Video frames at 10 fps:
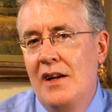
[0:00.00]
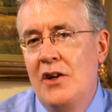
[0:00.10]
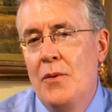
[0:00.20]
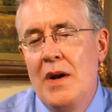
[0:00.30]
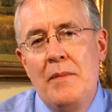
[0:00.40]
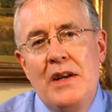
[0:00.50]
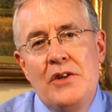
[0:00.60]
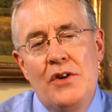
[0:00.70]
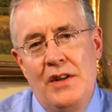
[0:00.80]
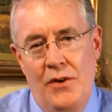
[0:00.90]
you want to make
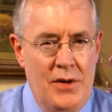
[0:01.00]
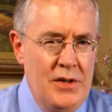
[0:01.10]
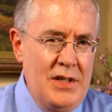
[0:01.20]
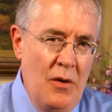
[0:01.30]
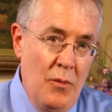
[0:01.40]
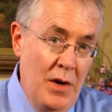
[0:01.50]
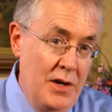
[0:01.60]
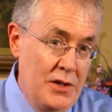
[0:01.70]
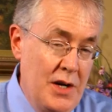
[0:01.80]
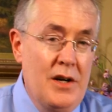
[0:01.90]
sure that you understand what you're
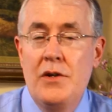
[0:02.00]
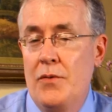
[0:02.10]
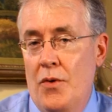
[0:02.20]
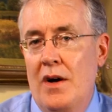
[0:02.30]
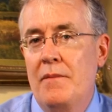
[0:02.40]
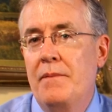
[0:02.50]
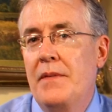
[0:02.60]
charged for.